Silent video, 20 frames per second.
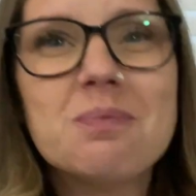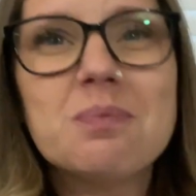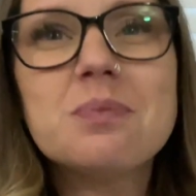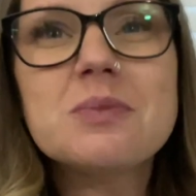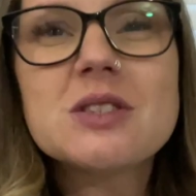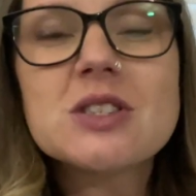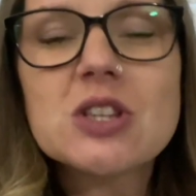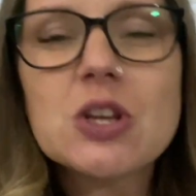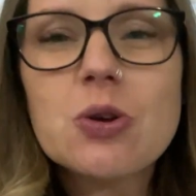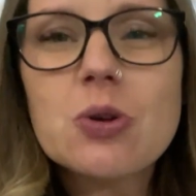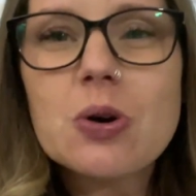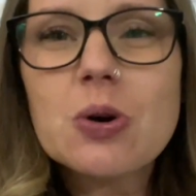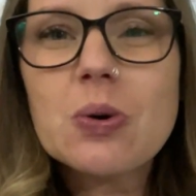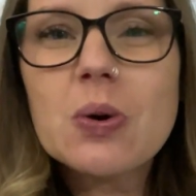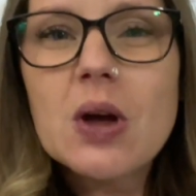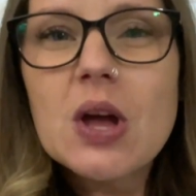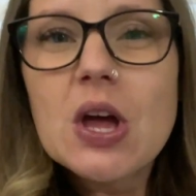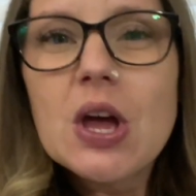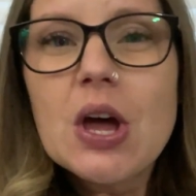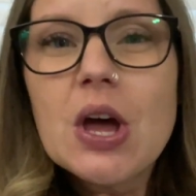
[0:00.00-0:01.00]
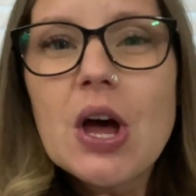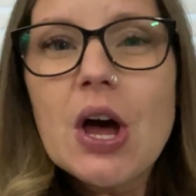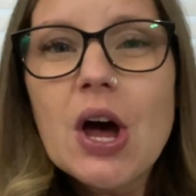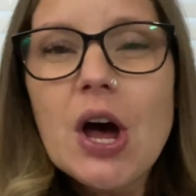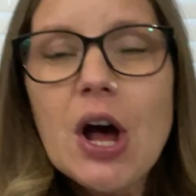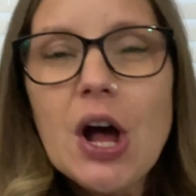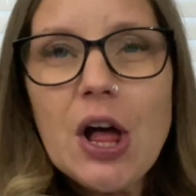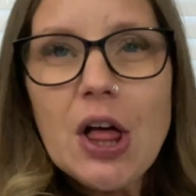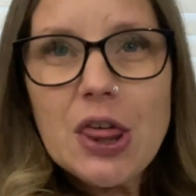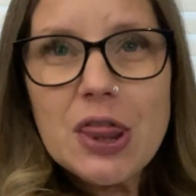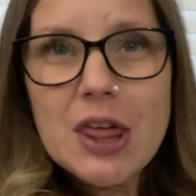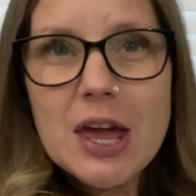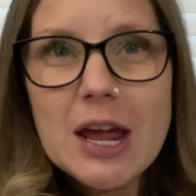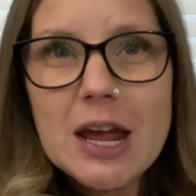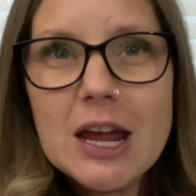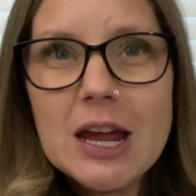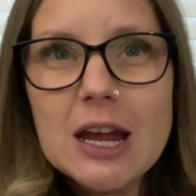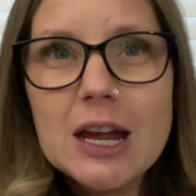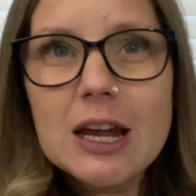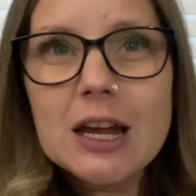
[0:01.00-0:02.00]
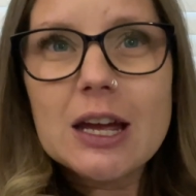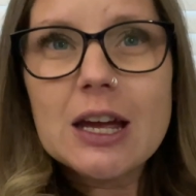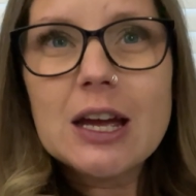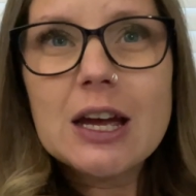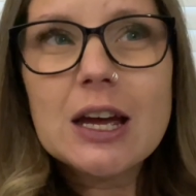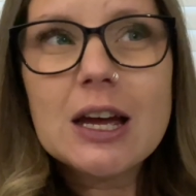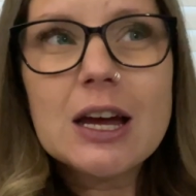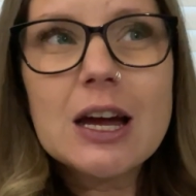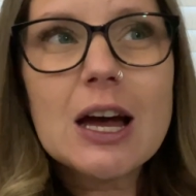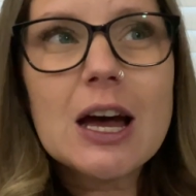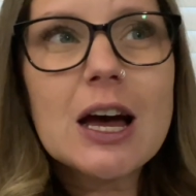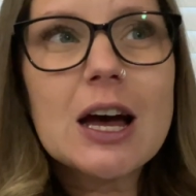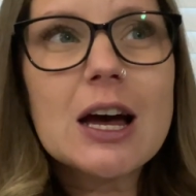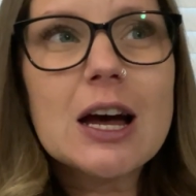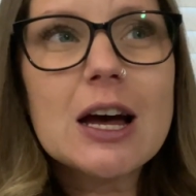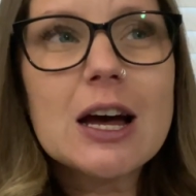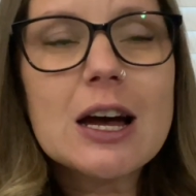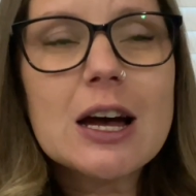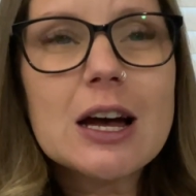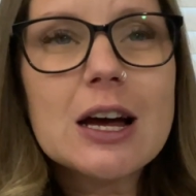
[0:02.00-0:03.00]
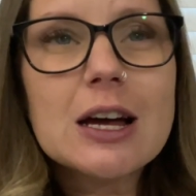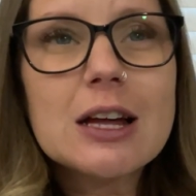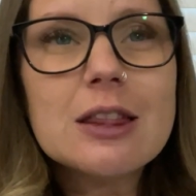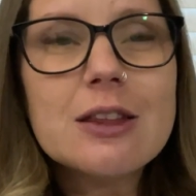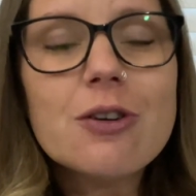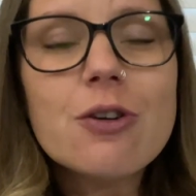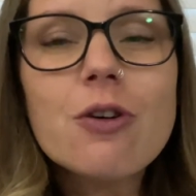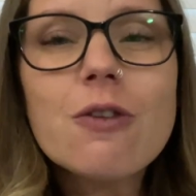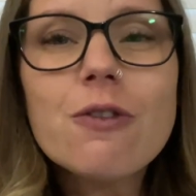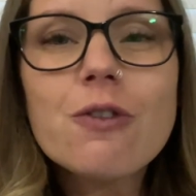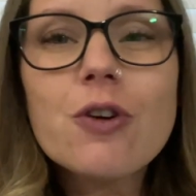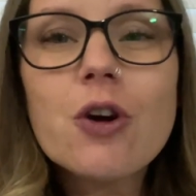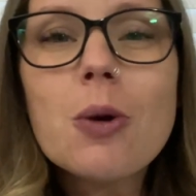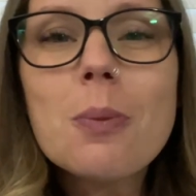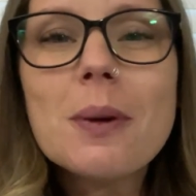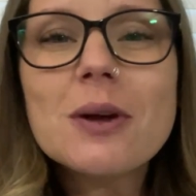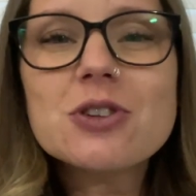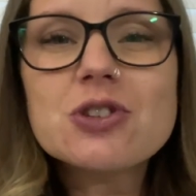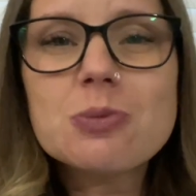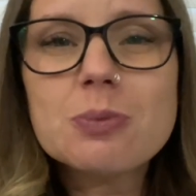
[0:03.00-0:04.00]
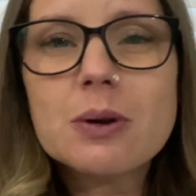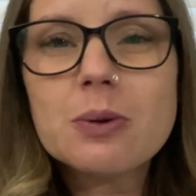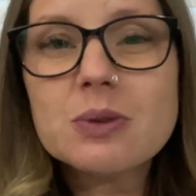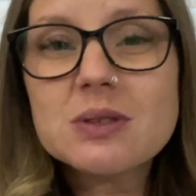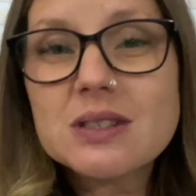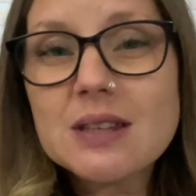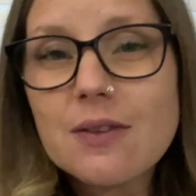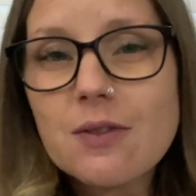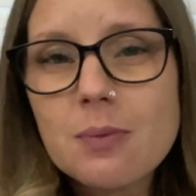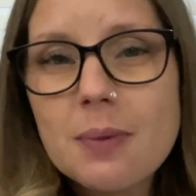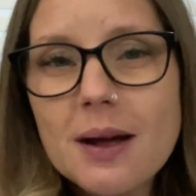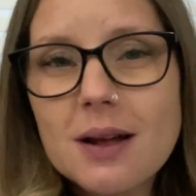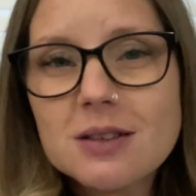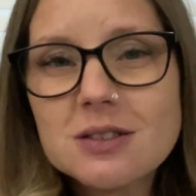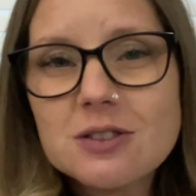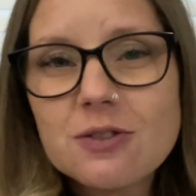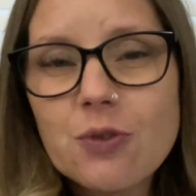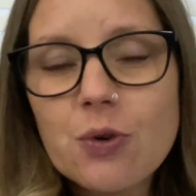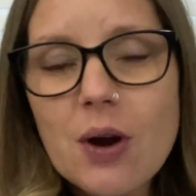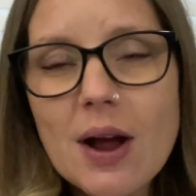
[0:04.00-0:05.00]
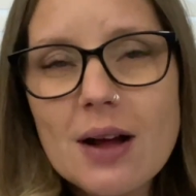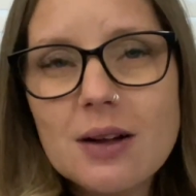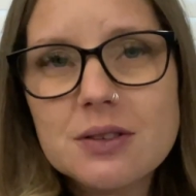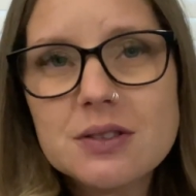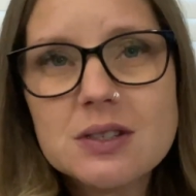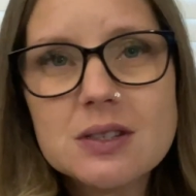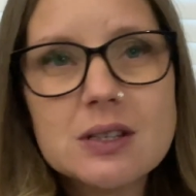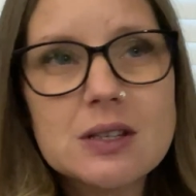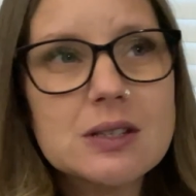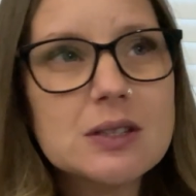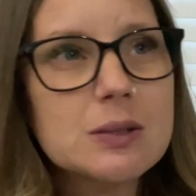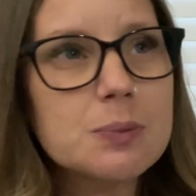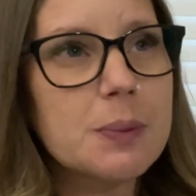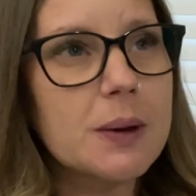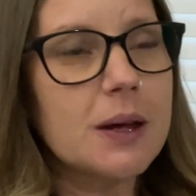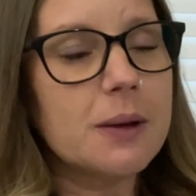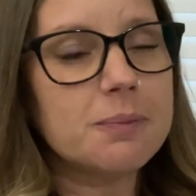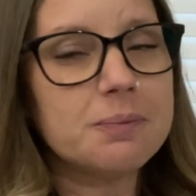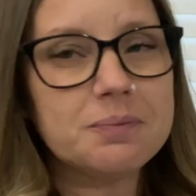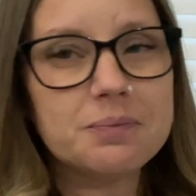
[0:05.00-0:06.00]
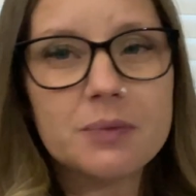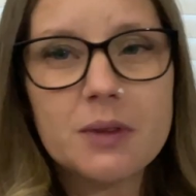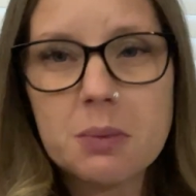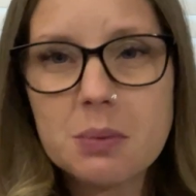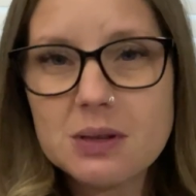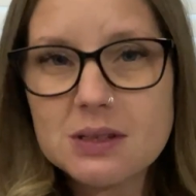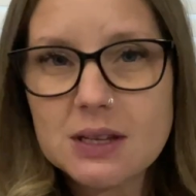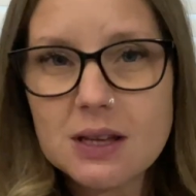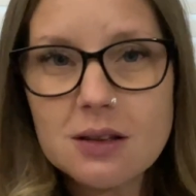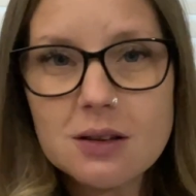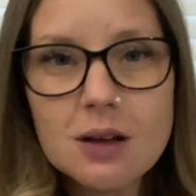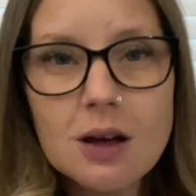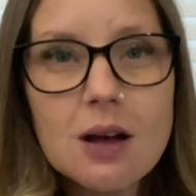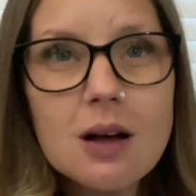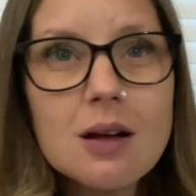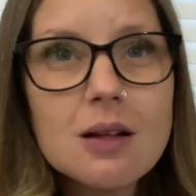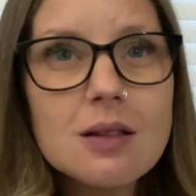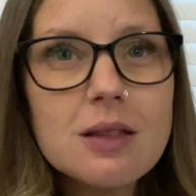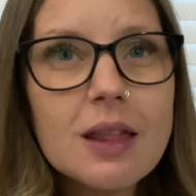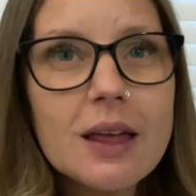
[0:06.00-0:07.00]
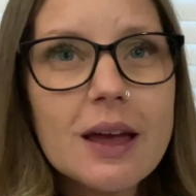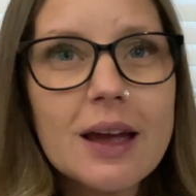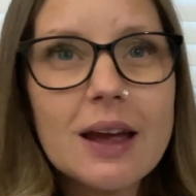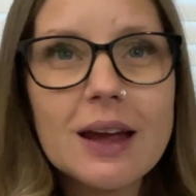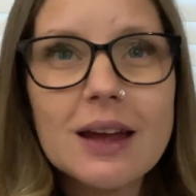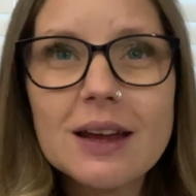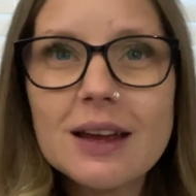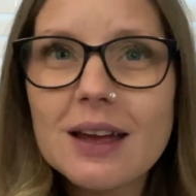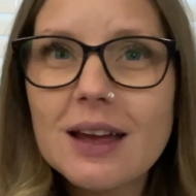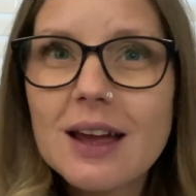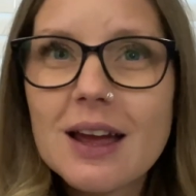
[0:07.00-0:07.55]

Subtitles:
So the overall measurement was 7 pounds, 4 ounces. But let me tell y'all, like,